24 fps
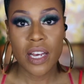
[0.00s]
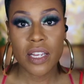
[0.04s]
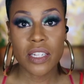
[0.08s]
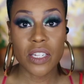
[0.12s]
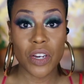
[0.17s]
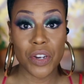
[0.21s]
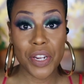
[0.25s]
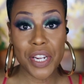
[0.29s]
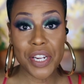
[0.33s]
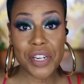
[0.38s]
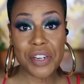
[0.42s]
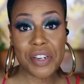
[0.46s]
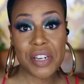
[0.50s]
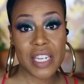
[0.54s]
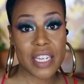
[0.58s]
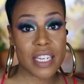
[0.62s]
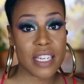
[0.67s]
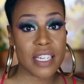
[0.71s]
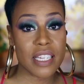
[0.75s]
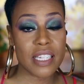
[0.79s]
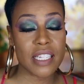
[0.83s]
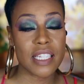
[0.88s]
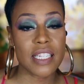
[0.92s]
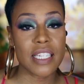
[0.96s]
So here it
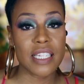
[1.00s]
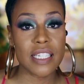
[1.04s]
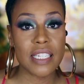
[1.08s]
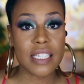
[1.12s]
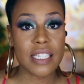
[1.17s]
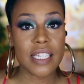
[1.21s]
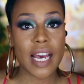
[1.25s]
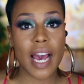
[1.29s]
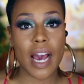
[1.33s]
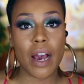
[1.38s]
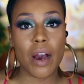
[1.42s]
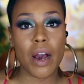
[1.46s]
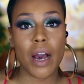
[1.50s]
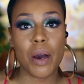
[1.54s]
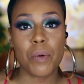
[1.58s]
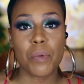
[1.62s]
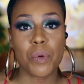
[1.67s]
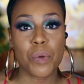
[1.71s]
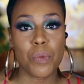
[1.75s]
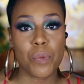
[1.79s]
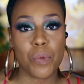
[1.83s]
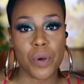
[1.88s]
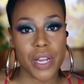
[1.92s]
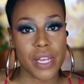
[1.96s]
is. This is how I
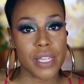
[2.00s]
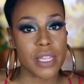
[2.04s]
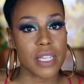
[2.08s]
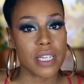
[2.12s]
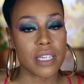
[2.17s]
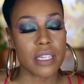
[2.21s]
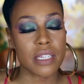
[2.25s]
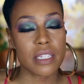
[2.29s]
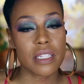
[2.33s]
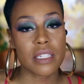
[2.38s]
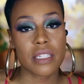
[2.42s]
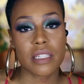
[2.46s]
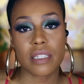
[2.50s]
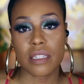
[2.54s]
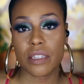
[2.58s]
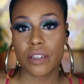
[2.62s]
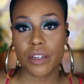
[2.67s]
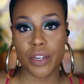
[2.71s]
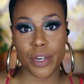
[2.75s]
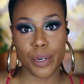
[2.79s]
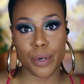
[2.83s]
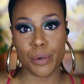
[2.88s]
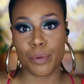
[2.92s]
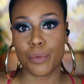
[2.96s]
would wear this,
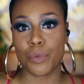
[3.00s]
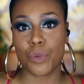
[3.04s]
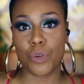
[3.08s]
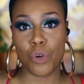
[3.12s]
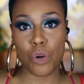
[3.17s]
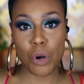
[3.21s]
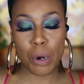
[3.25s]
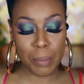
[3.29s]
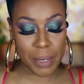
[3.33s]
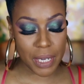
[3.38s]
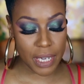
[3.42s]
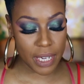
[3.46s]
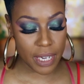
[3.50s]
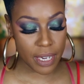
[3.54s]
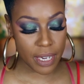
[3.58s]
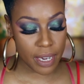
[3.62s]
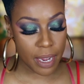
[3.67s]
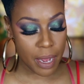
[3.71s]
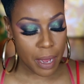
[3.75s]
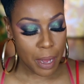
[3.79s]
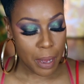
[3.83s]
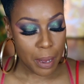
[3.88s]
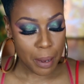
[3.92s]
you know, normally.